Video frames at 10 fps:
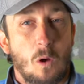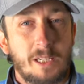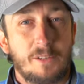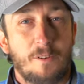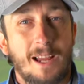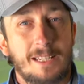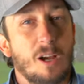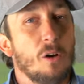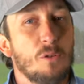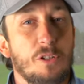What if I
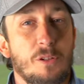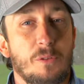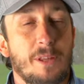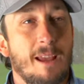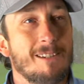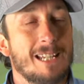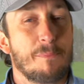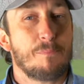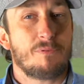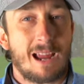told you there is a
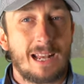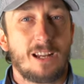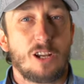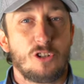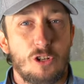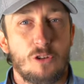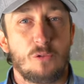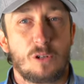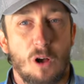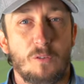brand
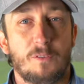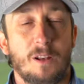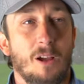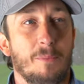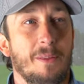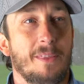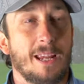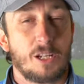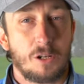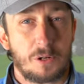new golf club
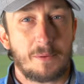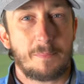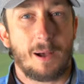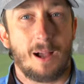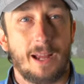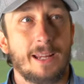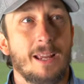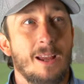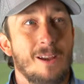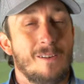that you can buy
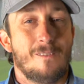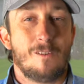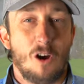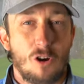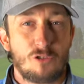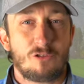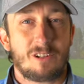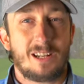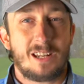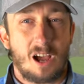for
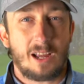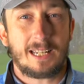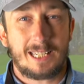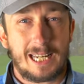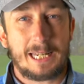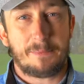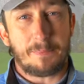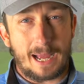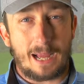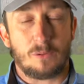
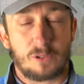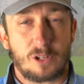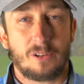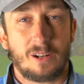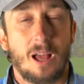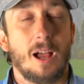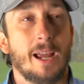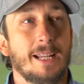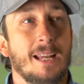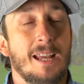£119
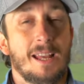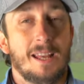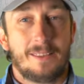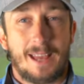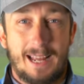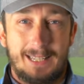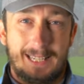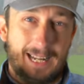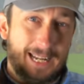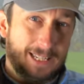online that
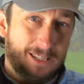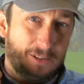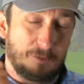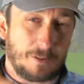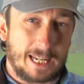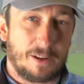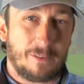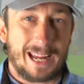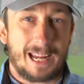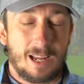is
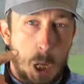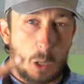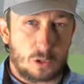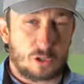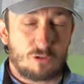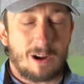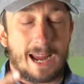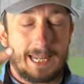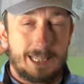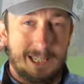forgiving, looks
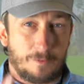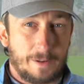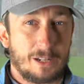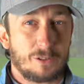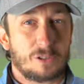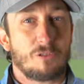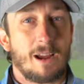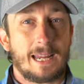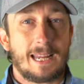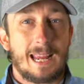great, feels
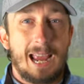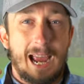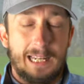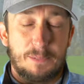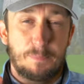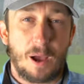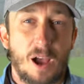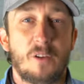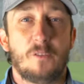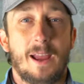great, and is
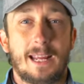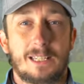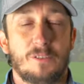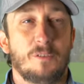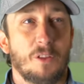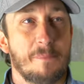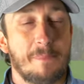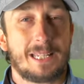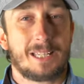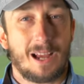perfect for the
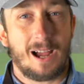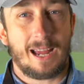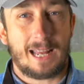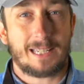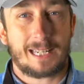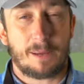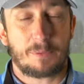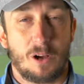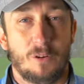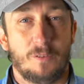mid to high
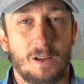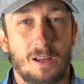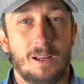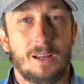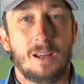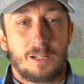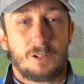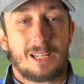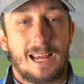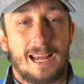handicap golfer?
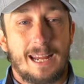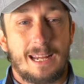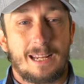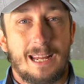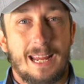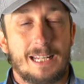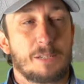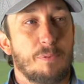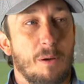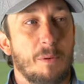You'd say
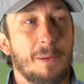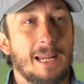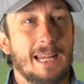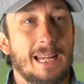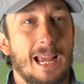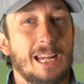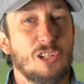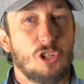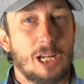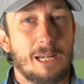it's probably a
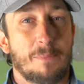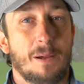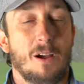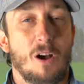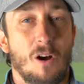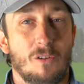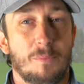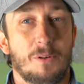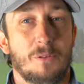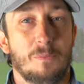cheap,
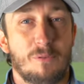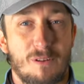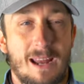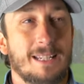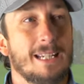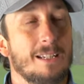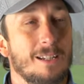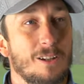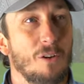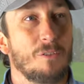horrible branded
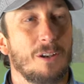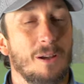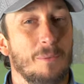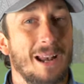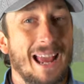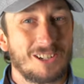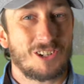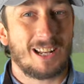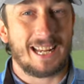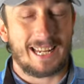golf club. Well,
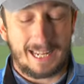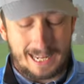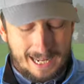actually,